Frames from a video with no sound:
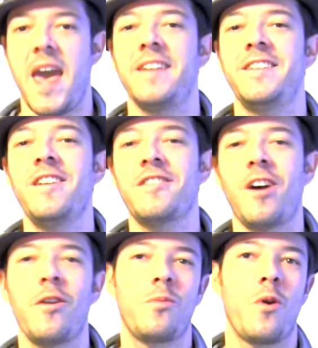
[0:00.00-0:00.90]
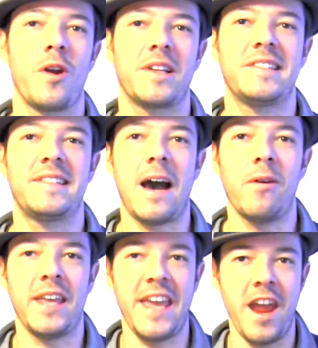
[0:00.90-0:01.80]
And here's how it works.
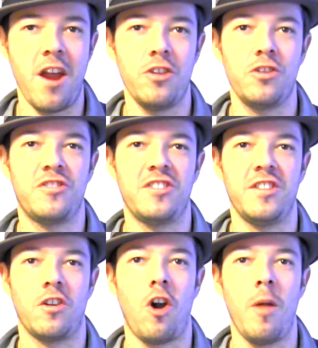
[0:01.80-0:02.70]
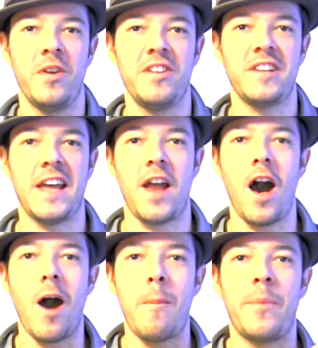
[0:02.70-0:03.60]
Down here you see the comments and
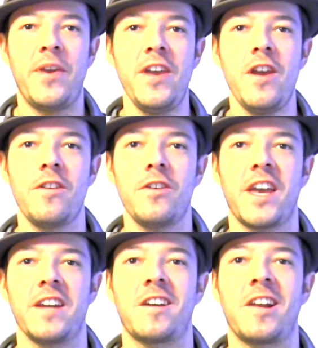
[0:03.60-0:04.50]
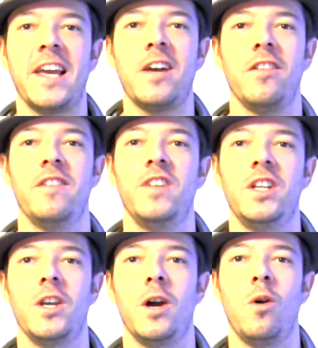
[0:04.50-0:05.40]
up here you can click on the
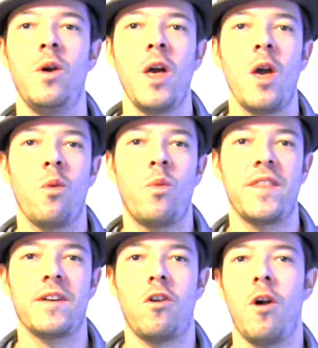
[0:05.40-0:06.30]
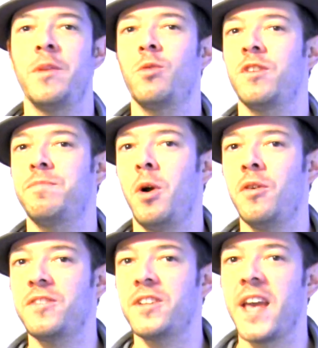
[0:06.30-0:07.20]
video where the comment was
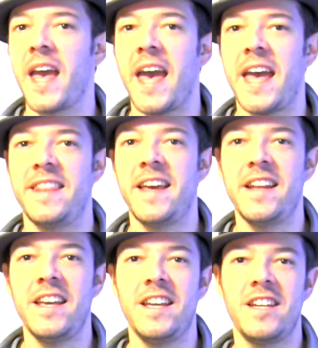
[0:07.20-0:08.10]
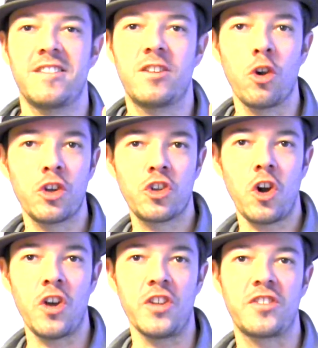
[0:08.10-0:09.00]
posted. And then it is your
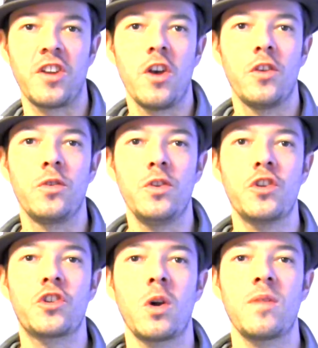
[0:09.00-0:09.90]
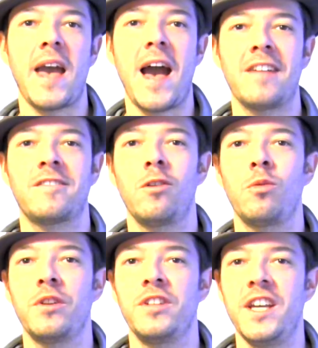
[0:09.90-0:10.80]
choice. Do you show the
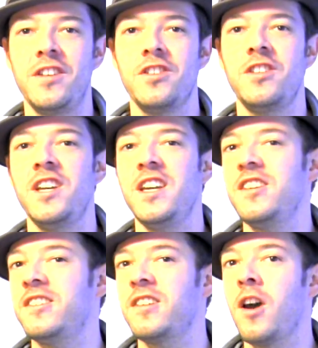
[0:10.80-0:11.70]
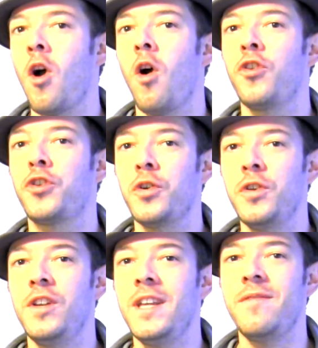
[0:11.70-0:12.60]
asshole what an idiot he is? Do
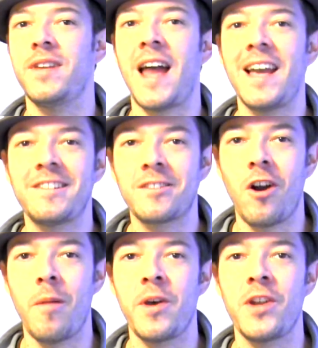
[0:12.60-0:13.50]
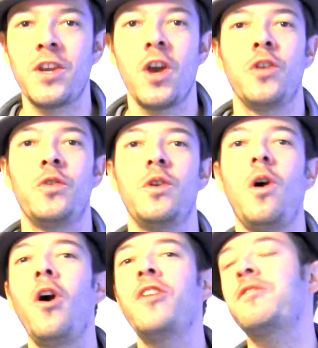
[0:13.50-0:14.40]
you leave a nice comment? Do you
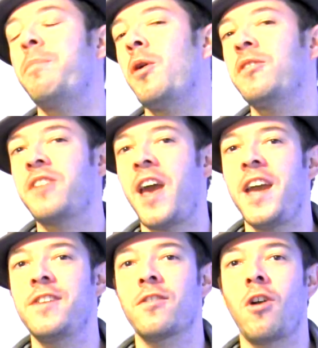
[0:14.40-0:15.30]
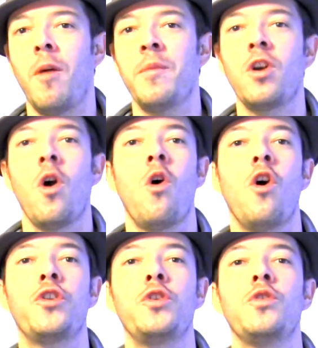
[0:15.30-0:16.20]
also post a hater comment?
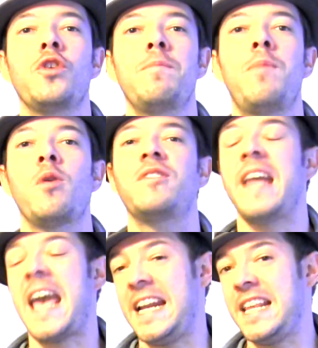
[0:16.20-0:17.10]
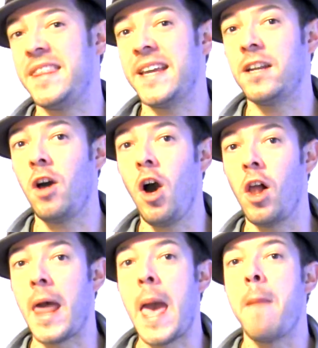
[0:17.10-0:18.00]
Or do you not post anything at
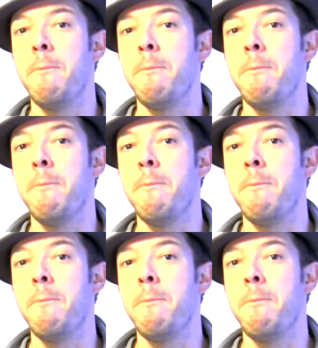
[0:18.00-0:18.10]
all?